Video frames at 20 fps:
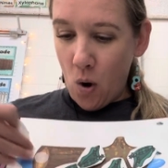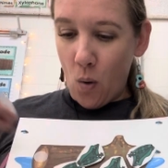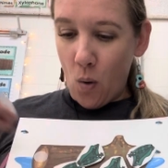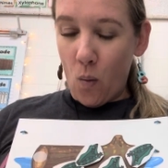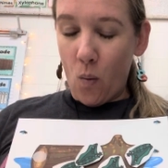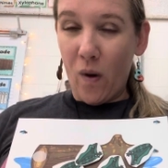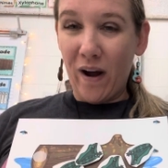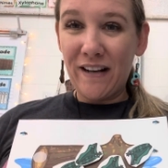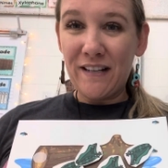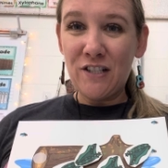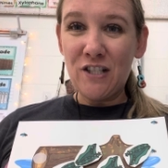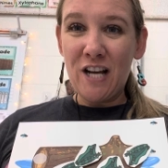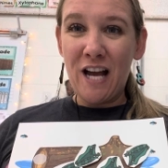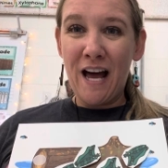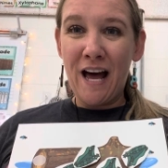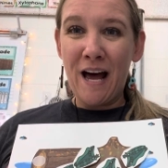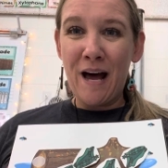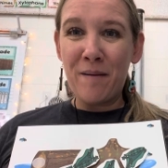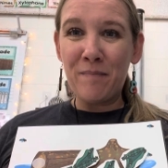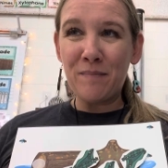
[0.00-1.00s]
One
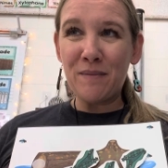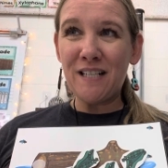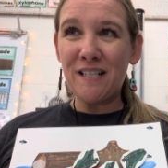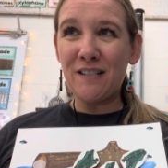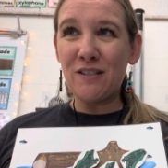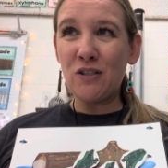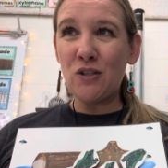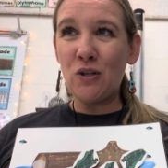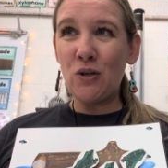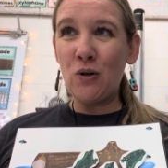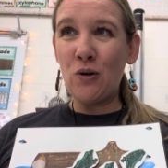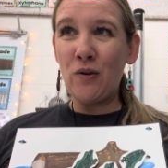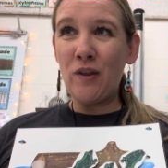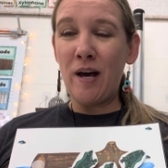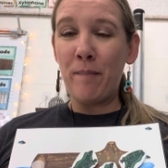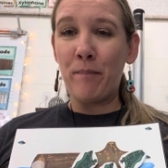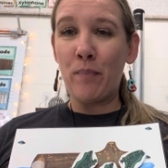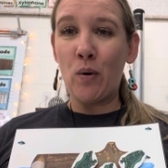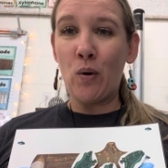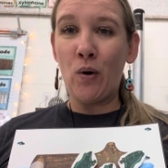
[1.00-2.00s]
jumped into
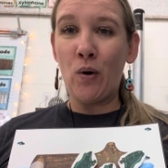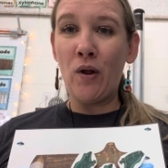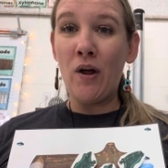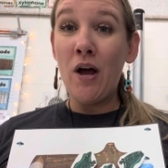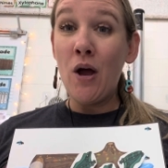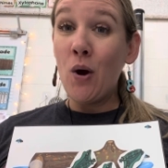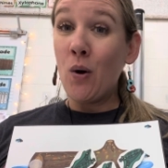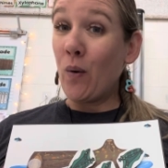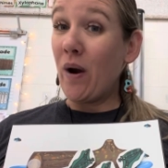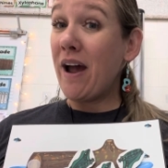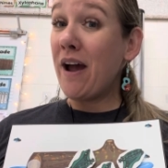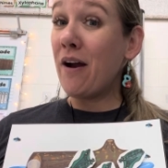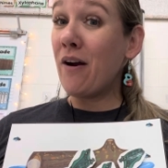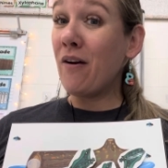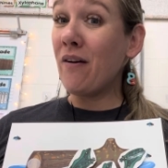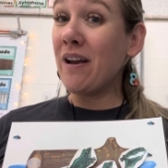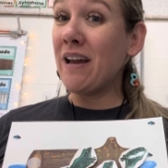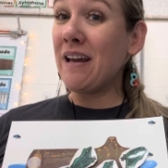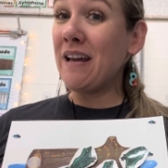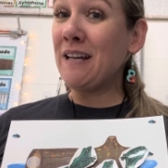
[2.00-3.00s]
the pool
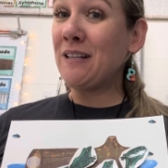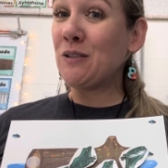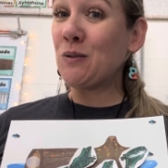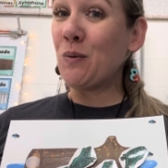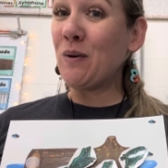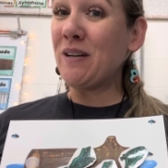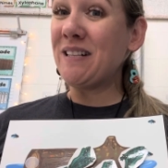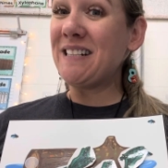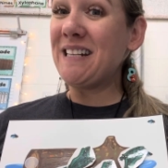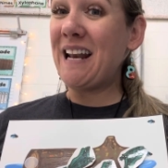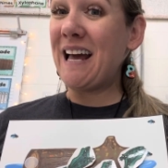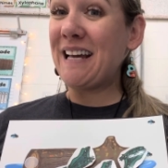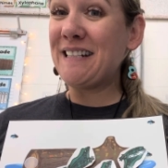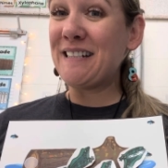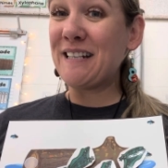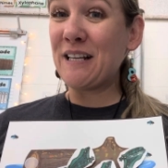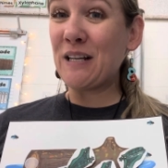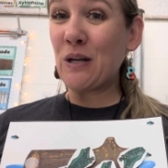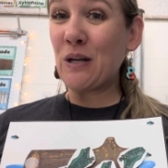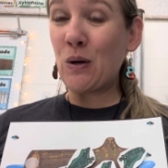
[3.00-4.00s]
where it was
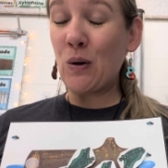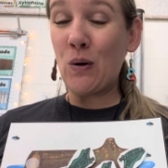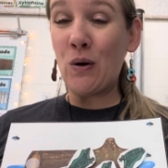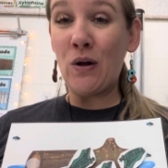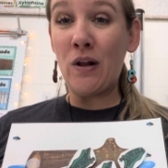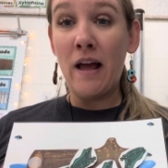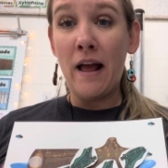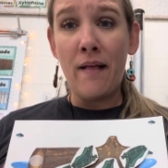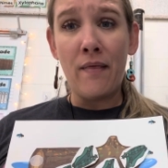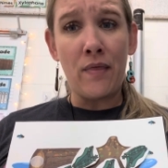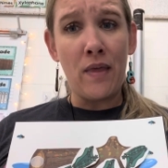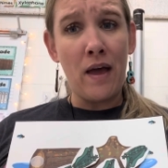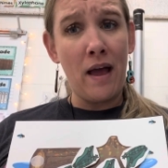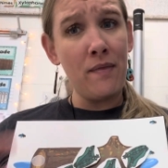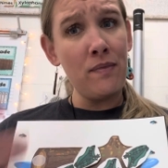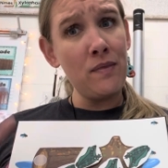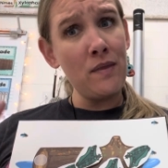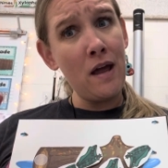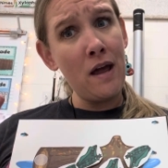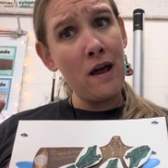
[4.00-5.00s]
nice and cool.
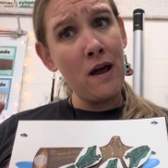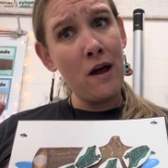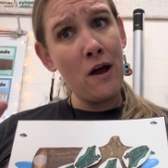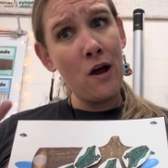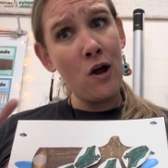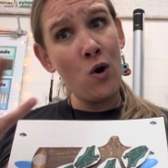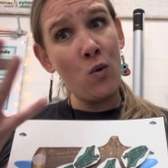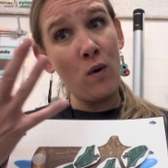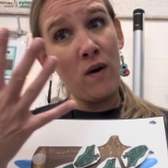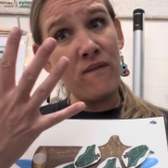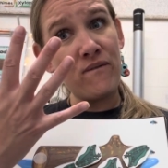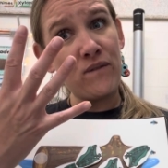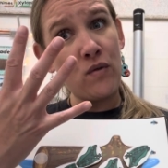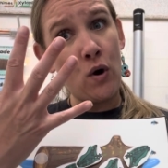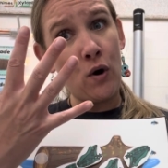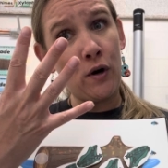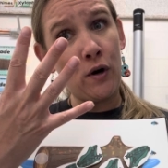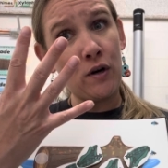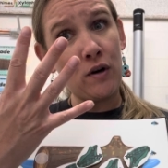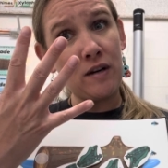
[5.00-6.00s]
Then there were
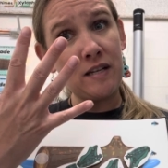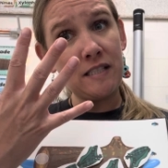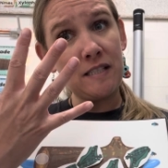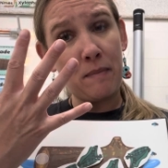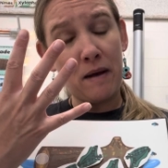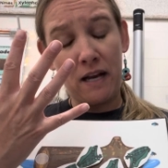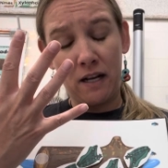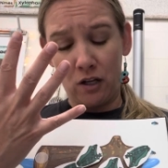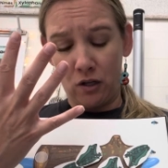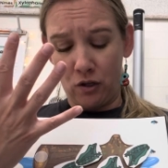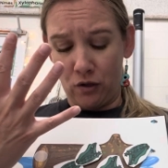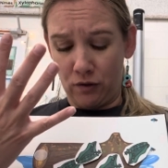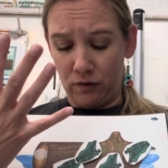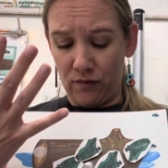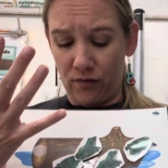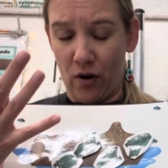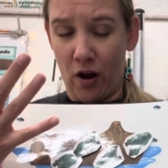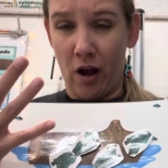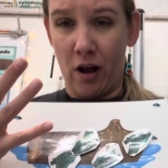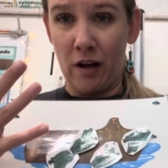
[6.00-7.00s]
four green
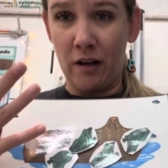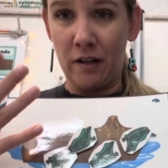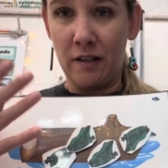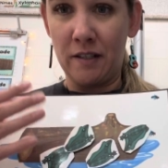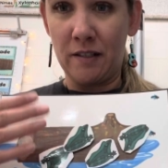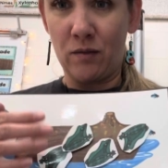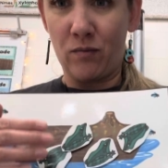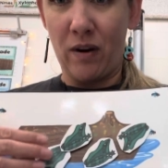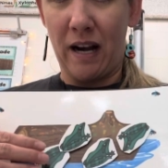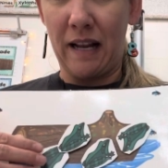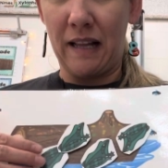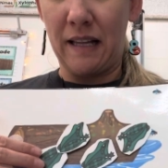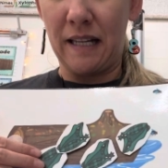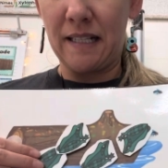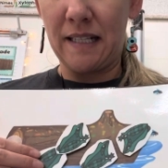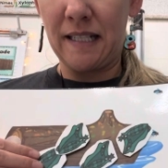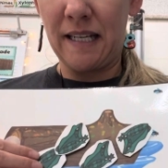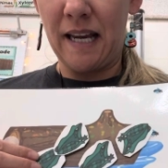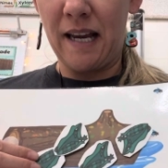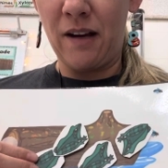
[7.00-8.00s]
speckled frogs. Ready,
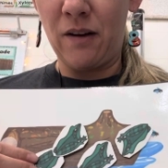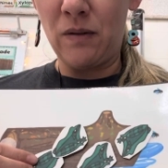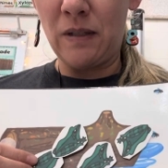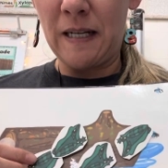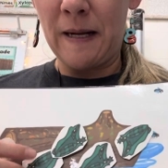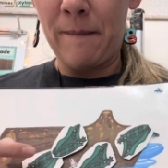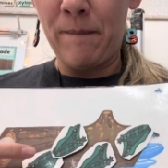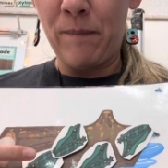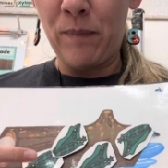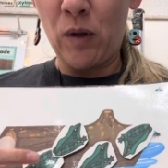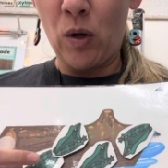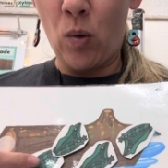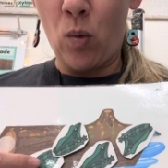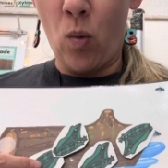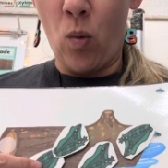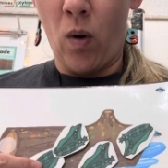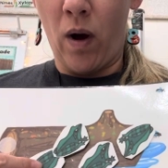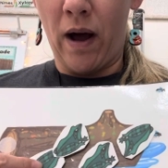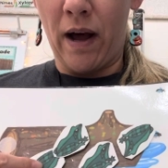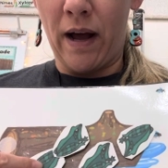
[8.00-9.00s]
let's count.
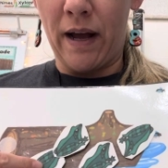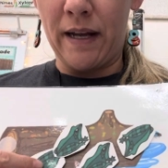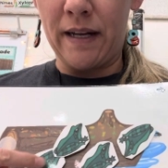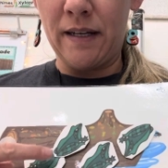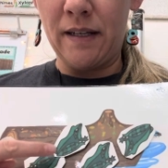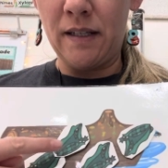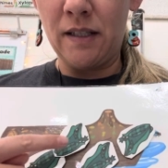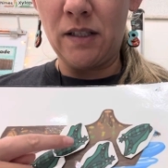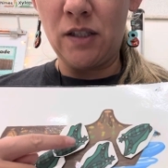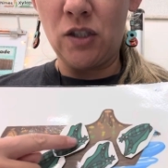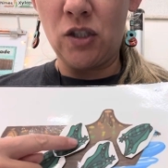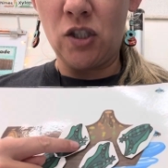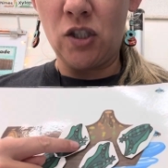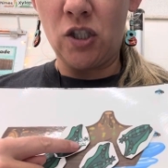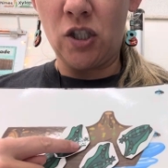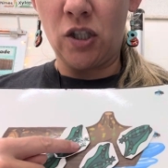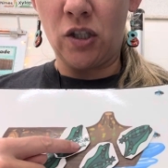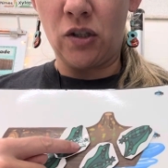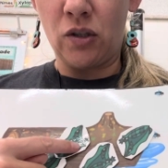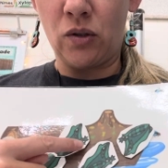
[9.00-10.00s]
One,
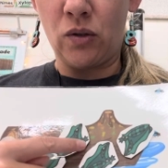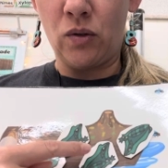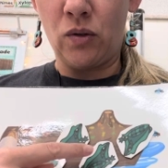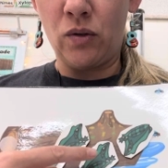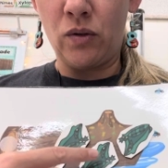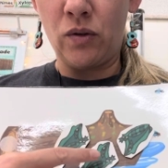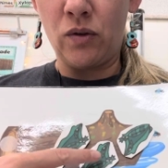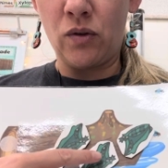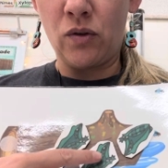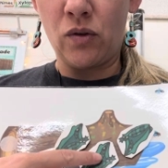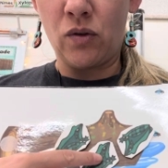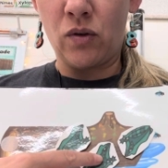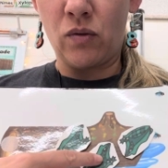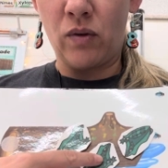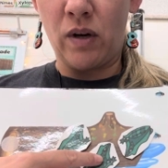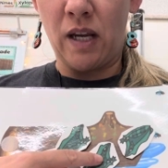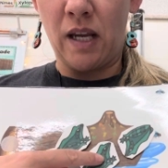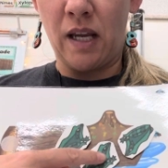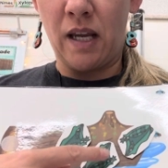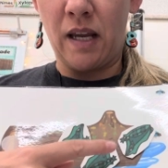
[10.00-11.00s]
two,
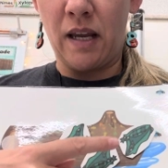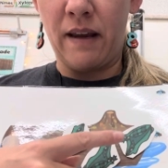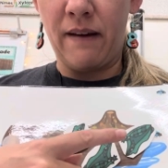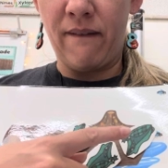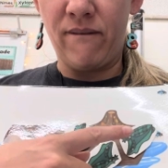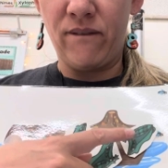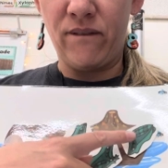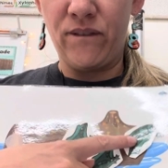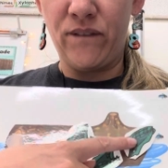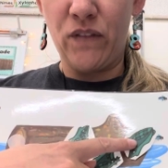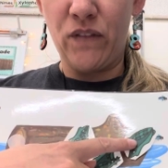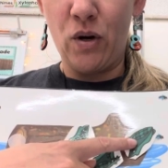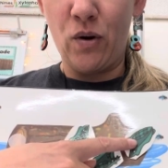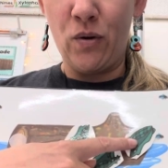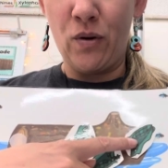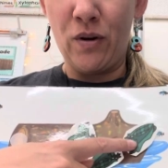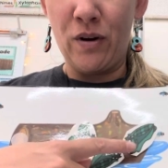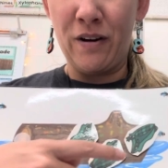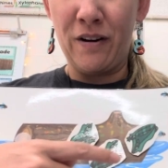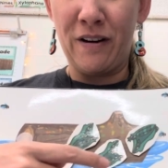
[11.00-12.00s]
three,
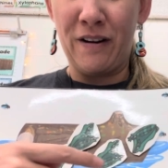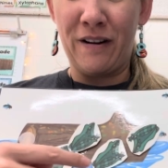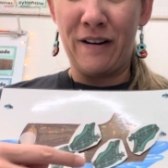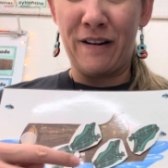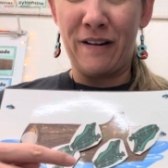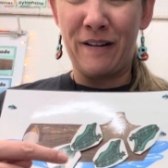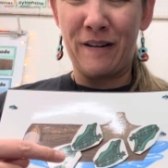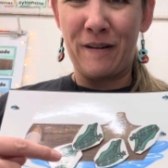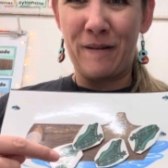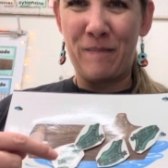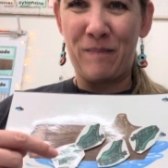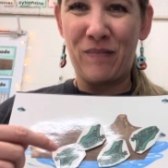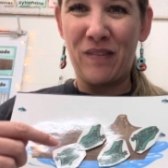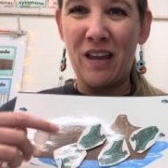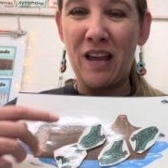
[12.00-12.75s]
four.